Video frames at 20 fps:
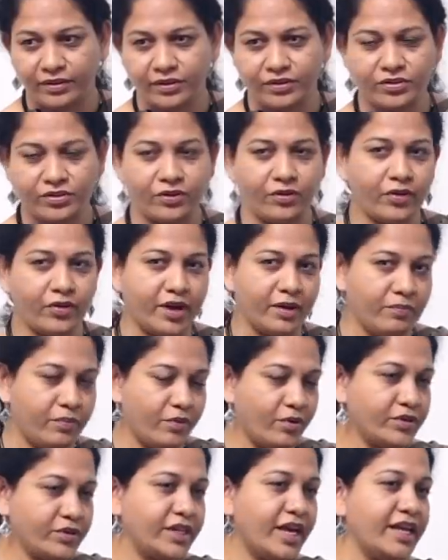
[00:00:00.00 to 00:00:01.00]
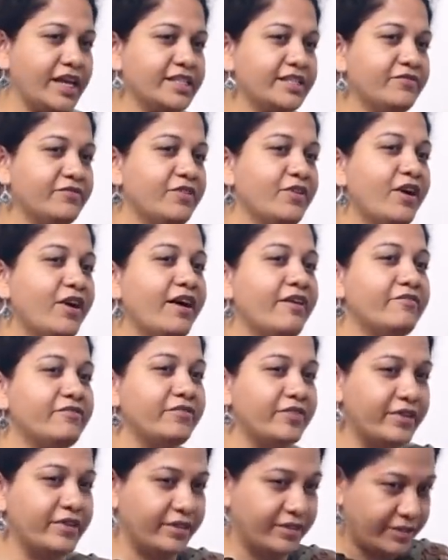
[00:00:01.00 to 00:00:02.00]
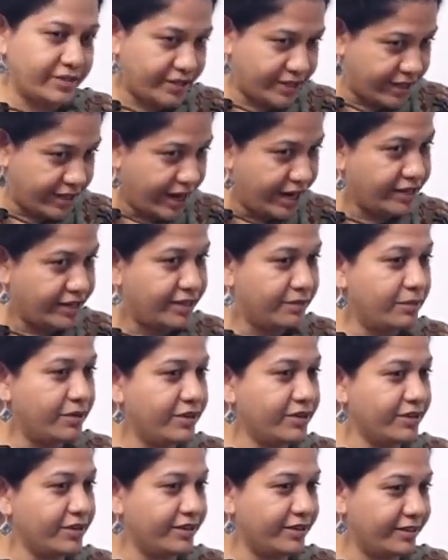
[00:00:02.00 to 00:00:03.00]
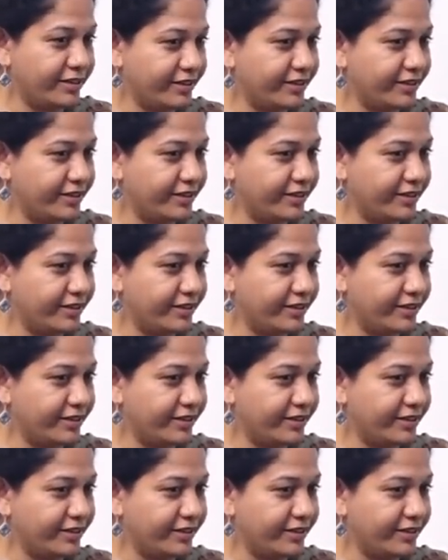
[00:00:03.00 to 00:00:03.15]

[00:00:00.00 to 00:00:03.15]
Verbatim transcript: So you can pose as if you have read the book.